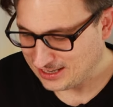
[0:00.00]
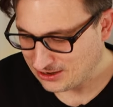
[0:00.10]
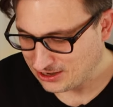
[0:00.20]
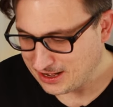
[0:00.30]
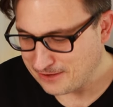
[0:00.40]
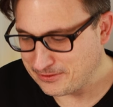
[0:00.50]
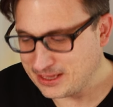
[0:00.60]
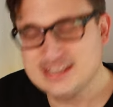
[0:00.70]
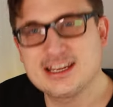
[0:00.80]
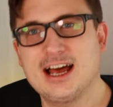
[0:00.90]
Now, I love
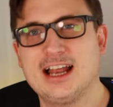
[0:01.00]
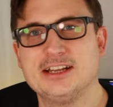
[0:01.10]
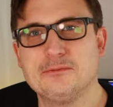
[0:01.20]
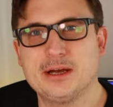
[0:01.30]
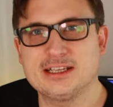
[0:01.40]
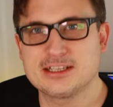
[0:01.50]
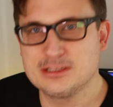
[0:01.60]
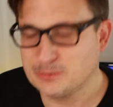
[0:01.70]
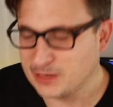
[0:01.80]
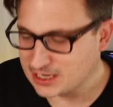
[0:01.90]
these colored
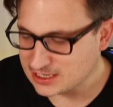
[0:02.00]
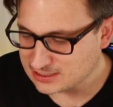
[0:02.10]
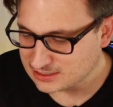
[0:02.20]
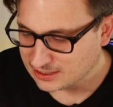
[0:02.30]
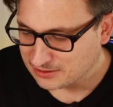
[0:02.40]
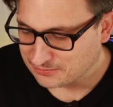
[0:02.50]
buttons because